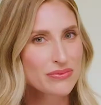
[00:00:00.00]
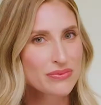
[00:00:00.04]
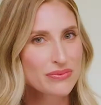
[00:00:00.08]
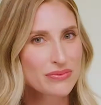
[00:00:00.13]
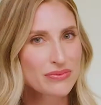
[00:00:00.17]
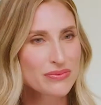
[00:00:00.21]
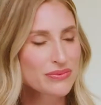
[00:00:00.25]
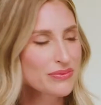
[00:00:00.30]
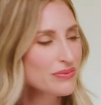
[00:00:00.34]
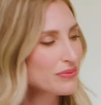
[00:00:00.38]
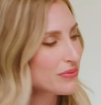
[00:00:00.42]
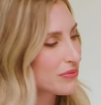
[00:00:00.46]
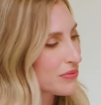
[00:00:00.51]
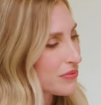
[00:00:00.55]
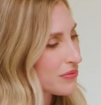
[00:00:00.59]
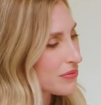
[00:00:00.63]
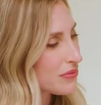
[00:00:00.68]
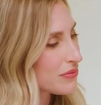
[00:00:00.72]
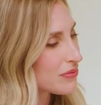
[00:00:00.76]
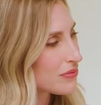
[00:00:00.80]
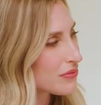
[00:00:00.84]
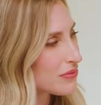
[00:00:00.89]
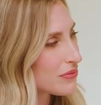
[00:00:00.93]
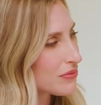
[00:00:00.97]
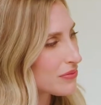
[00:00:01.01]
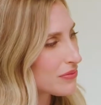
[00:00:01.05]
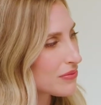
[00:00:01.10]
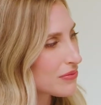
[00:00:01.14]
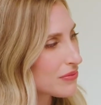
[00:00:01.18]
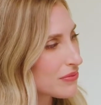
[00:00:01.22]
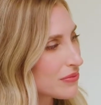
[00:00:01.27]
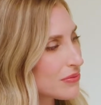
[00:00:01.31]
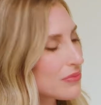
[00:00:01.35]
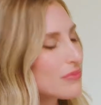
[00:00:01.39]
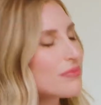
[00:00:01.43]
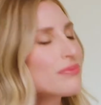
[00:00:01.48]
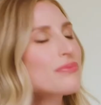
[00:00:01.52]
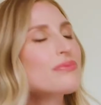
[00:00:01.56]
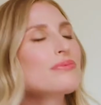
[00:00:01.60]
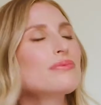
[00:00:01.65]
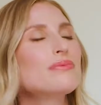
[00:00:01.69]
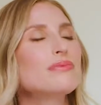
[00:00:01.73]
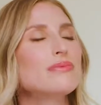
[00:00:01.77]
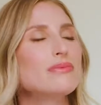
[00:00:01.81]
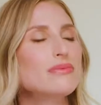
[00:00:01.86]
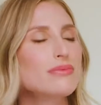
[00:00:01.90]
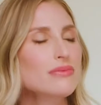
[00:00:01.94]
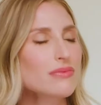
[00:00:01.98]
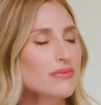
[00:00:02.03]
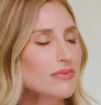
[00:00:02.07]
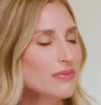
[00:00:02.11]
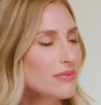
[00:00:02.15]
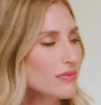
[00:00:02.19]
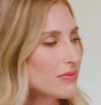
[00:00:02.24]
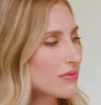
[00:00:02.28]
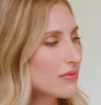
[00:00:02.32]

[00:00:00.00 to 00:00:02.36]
[no speech]